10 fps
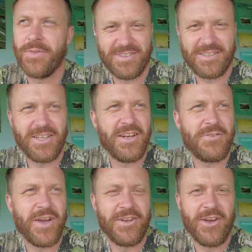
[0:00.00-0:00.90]
That's the only
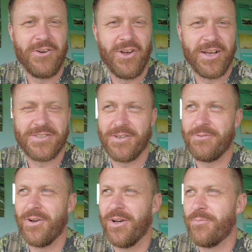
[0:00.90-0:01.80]
thing I don't like so
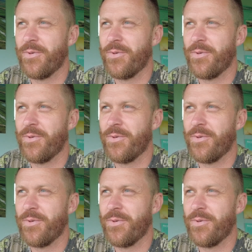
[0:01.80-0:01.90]
far,